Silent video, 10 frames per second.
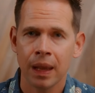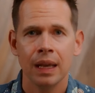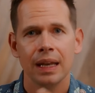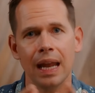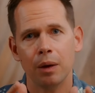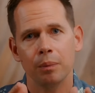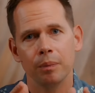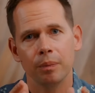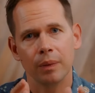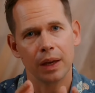Now,
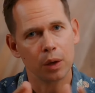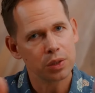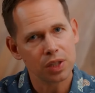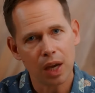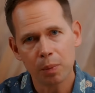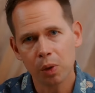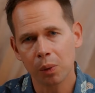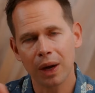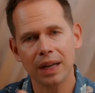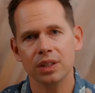I know some who are
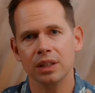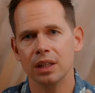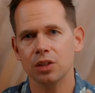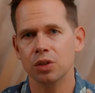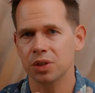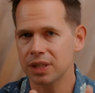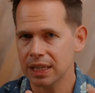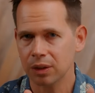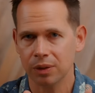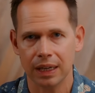watching this, you're
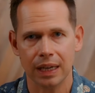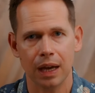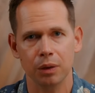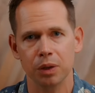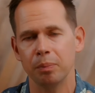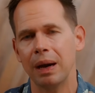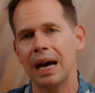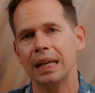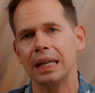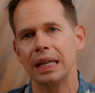sick right now, your
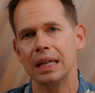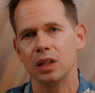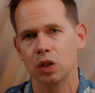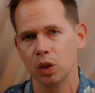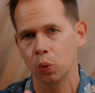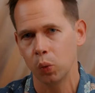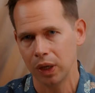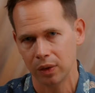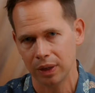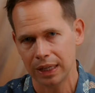body is
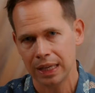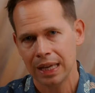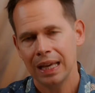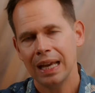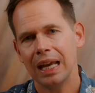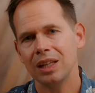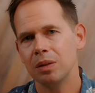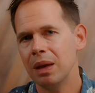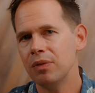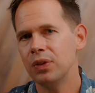weary, and you
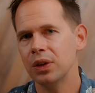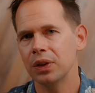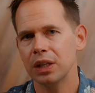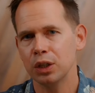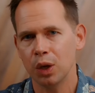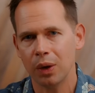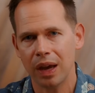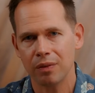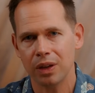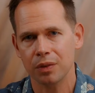may feel that you don't
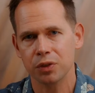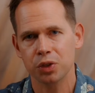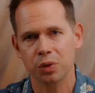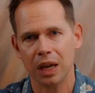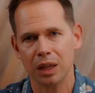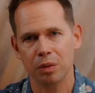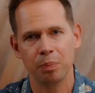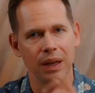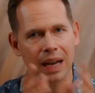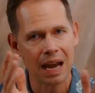have enough strength,
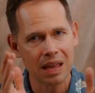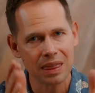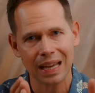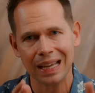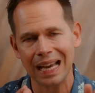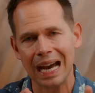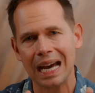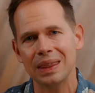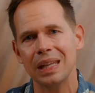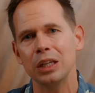but I thank
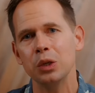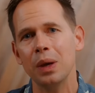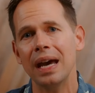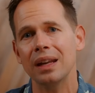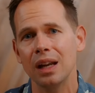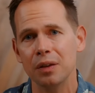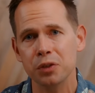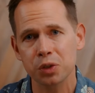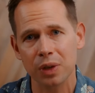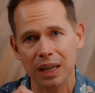God that you had enough
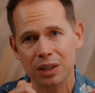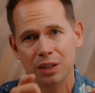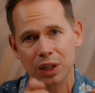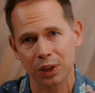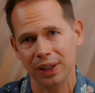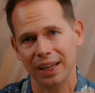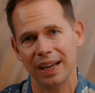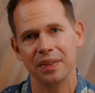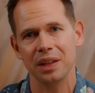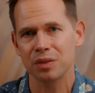strength to click
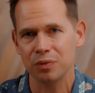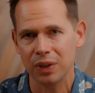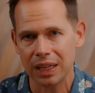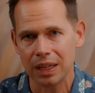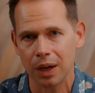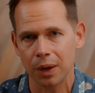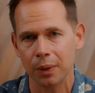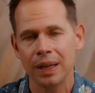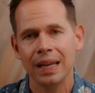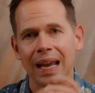on this video
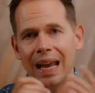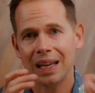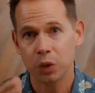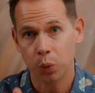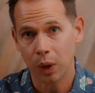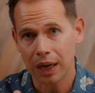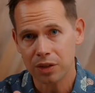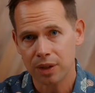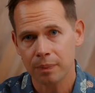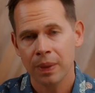and to
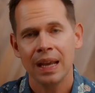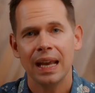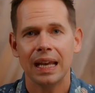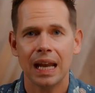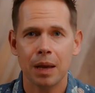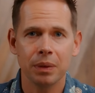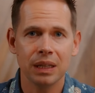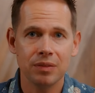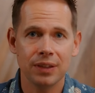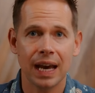watch it. And I
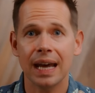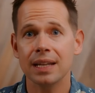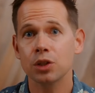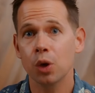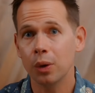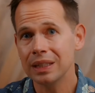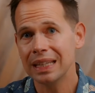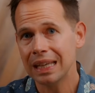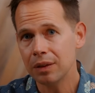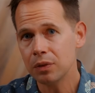believe God is going to
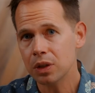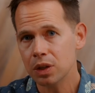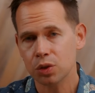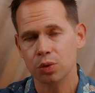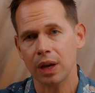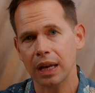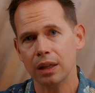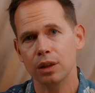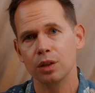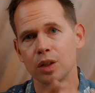give you the
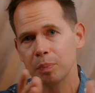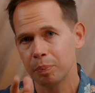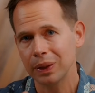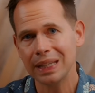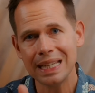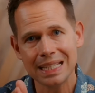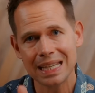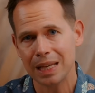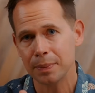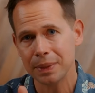strength to please
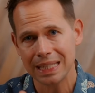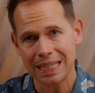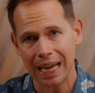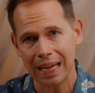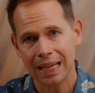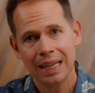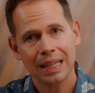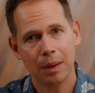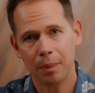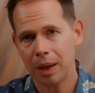him today.
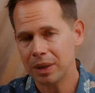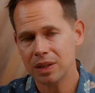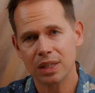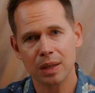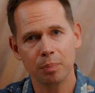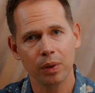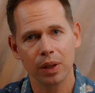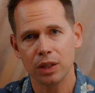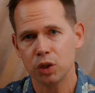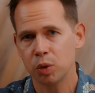That might be as simple
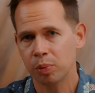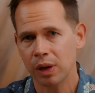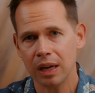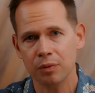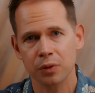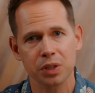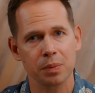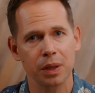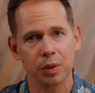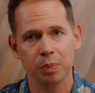as you praying for
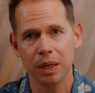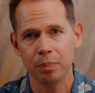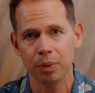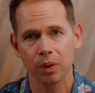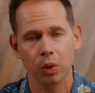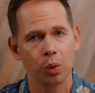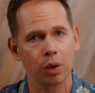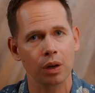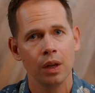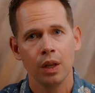some other people,
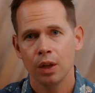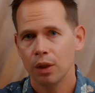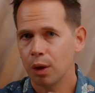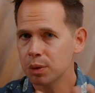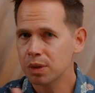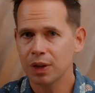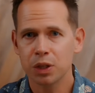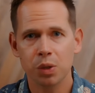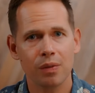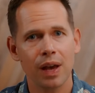or those of
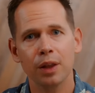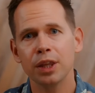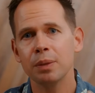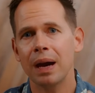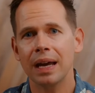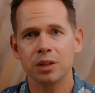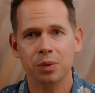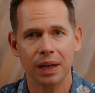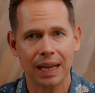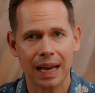us who have healthy bodies
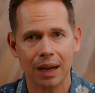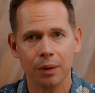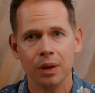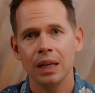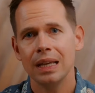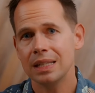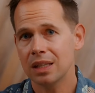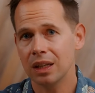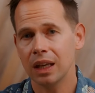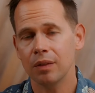right now, he's
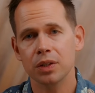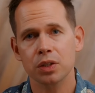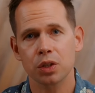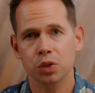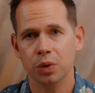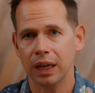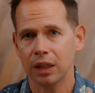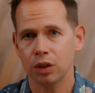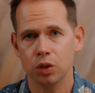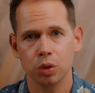going to give us the
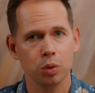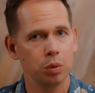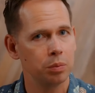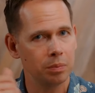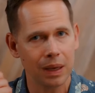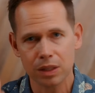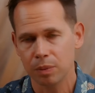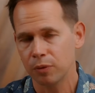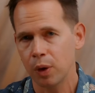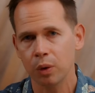strength to make
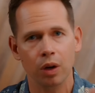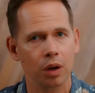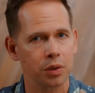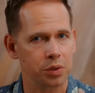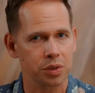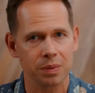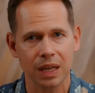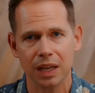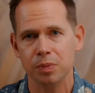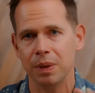some phone calls or some
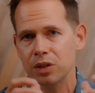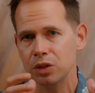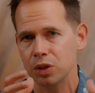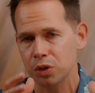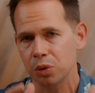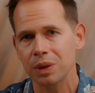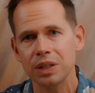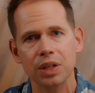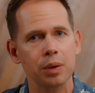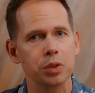text messages or
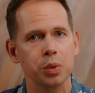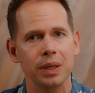reach out to a